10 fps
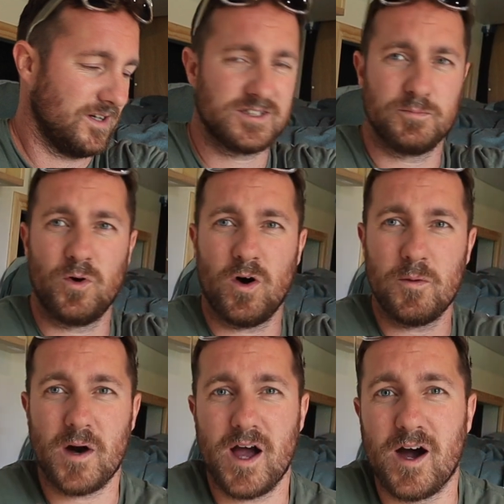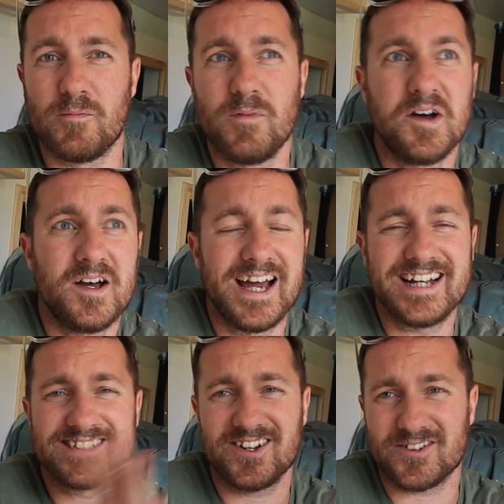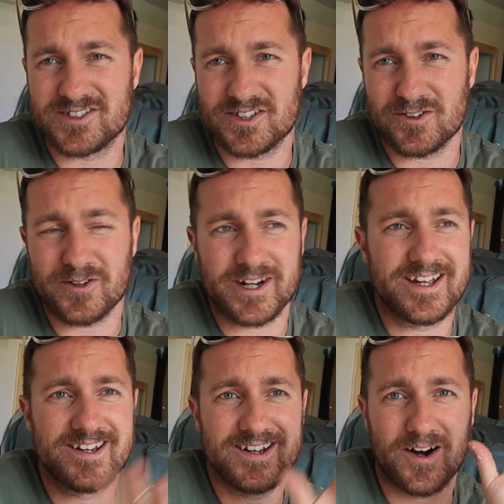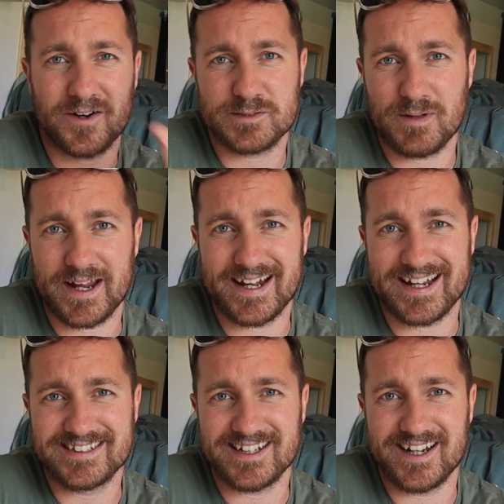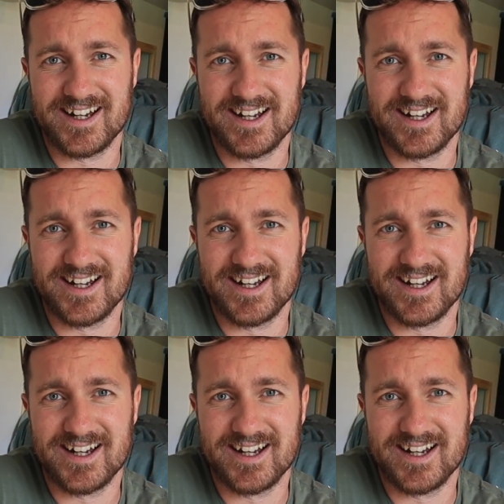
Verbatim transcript: a support on my arm. It's a long story. I'll explain later.